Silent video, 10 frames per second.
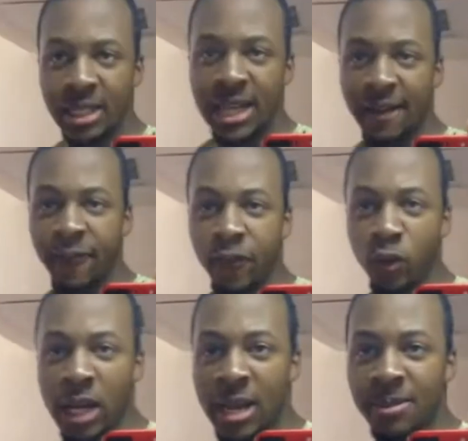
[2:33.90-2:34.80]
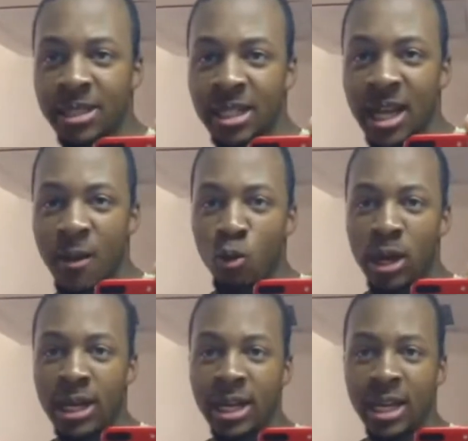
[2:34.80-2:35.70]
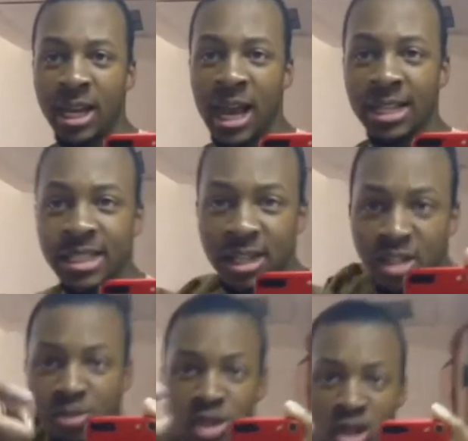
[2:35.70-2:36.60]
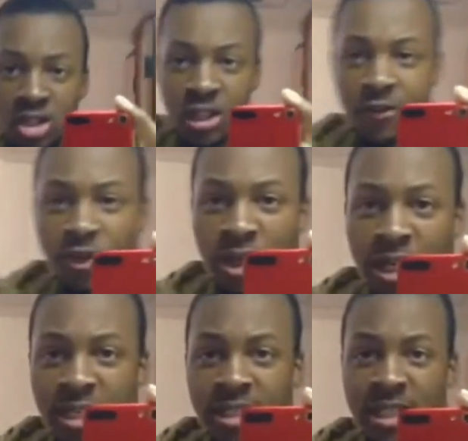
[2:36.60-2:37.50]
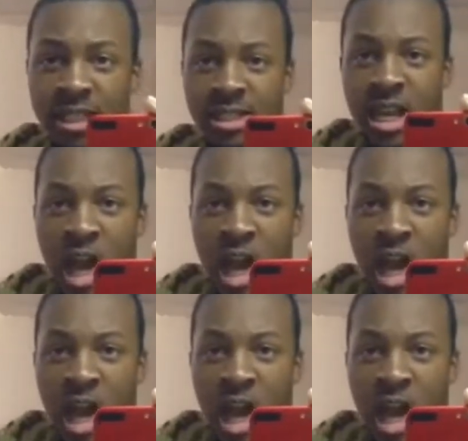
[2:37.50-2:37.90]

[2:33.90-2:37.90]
That fufu lame shit, I'm with it. I take some shots if you eat it.